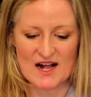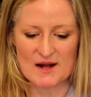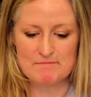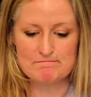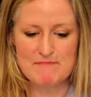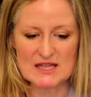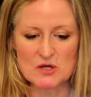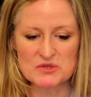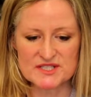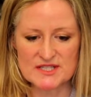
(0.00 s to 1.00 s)

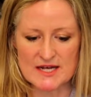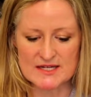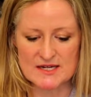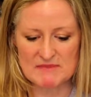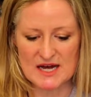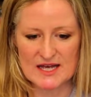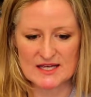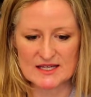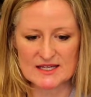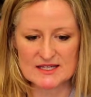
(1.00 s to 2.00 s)
Mellow Sun
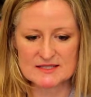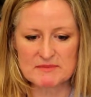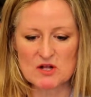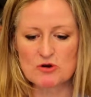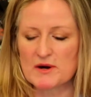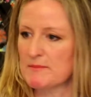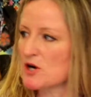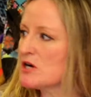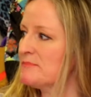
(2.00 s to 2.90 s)
by Isabelle Kramer.